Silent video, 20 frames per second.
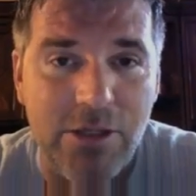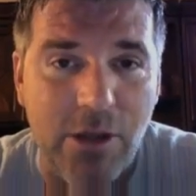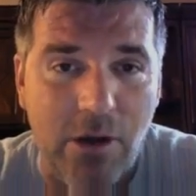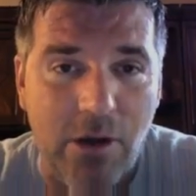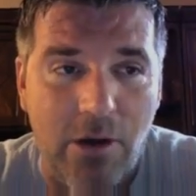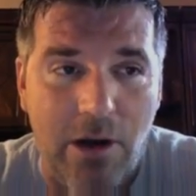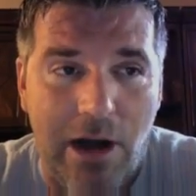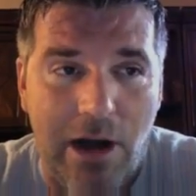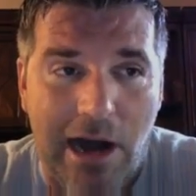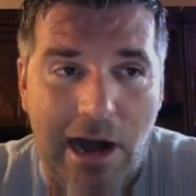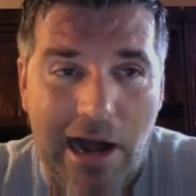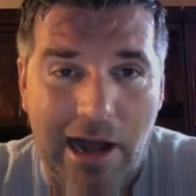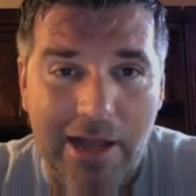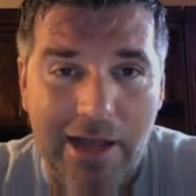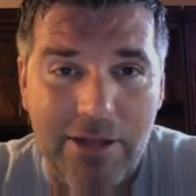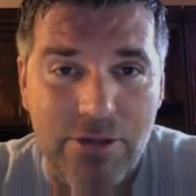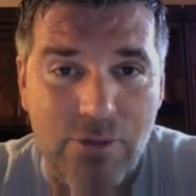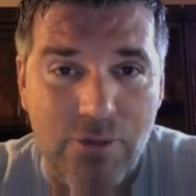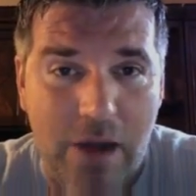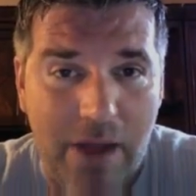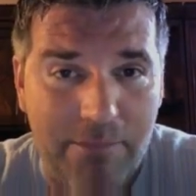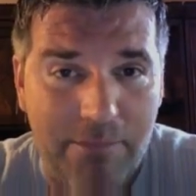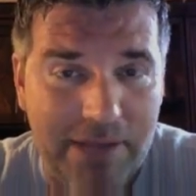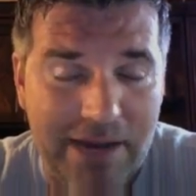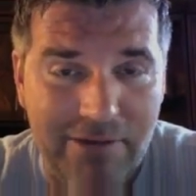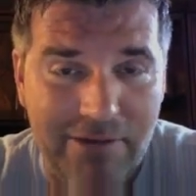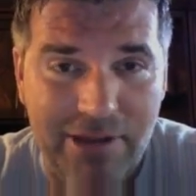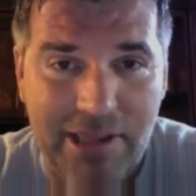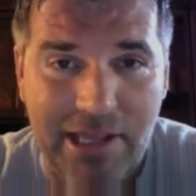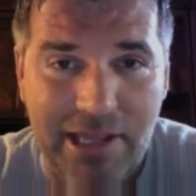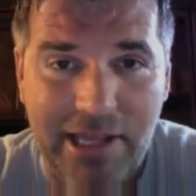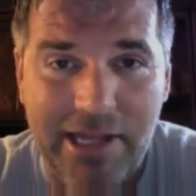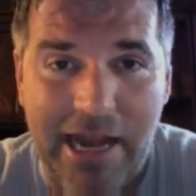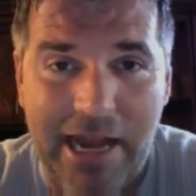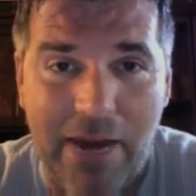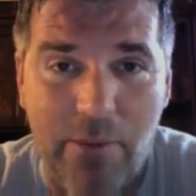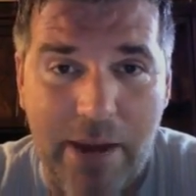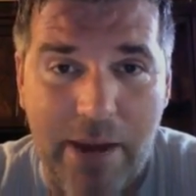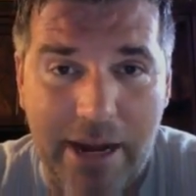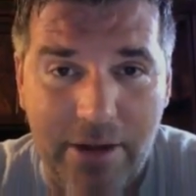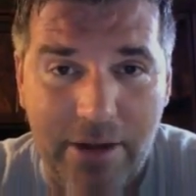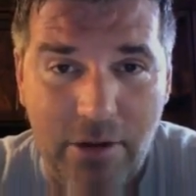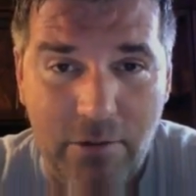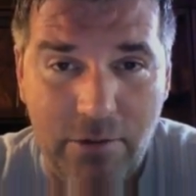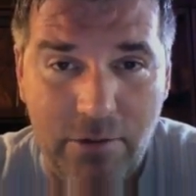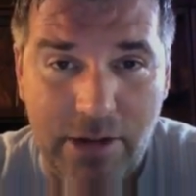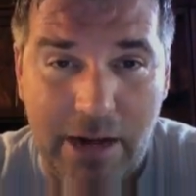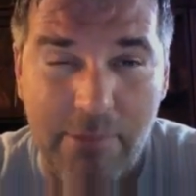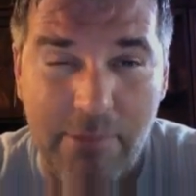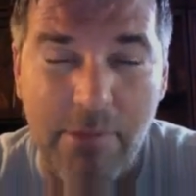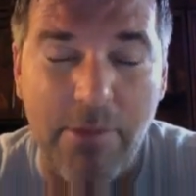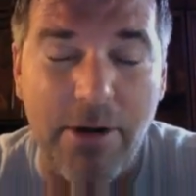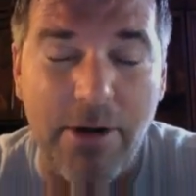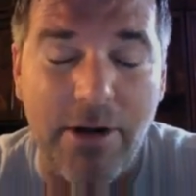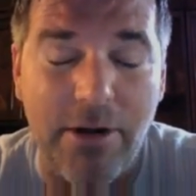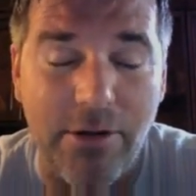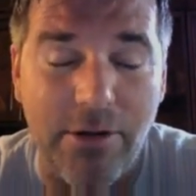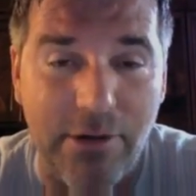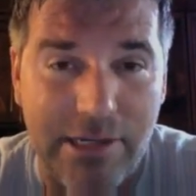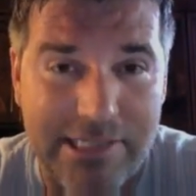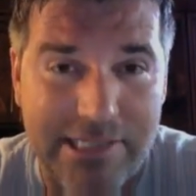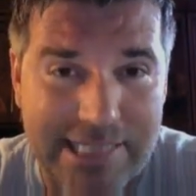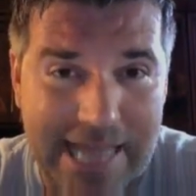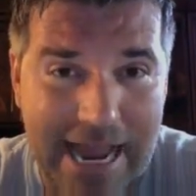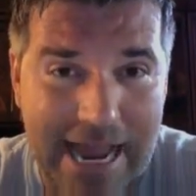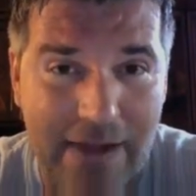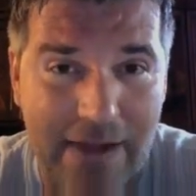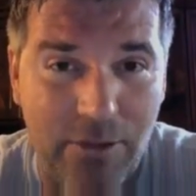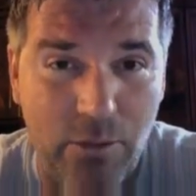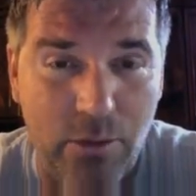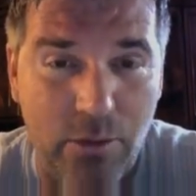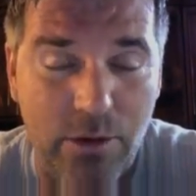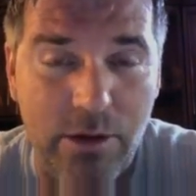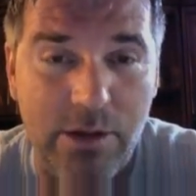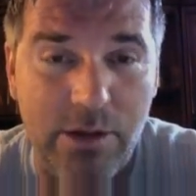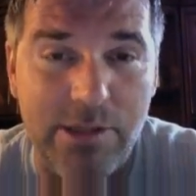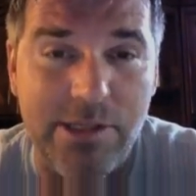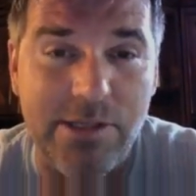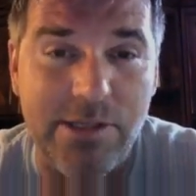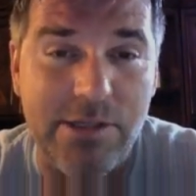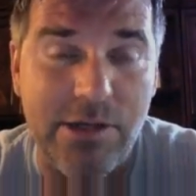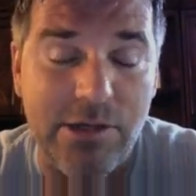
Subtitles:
So I dropped everything and I ran over, and I remember her exact words.